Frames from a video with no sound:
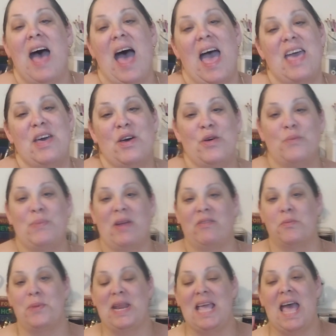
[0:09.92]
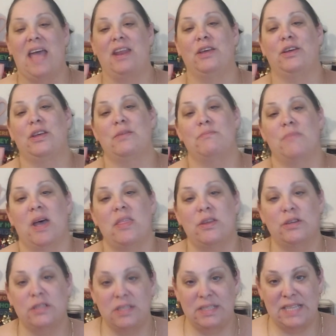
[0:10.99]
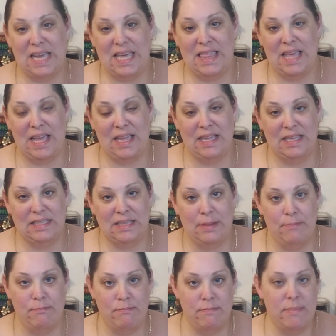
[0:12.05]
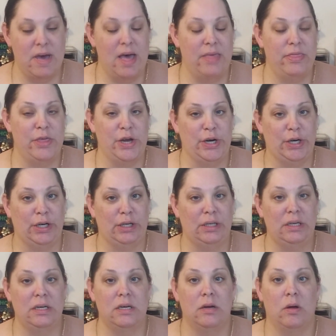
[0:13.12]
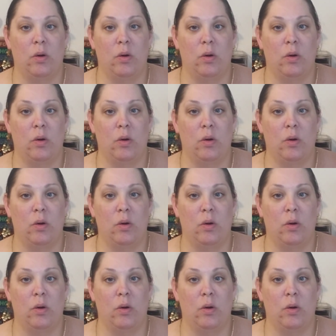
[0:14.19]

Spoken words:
I hope everybody had a good Mother's Day that is a mother,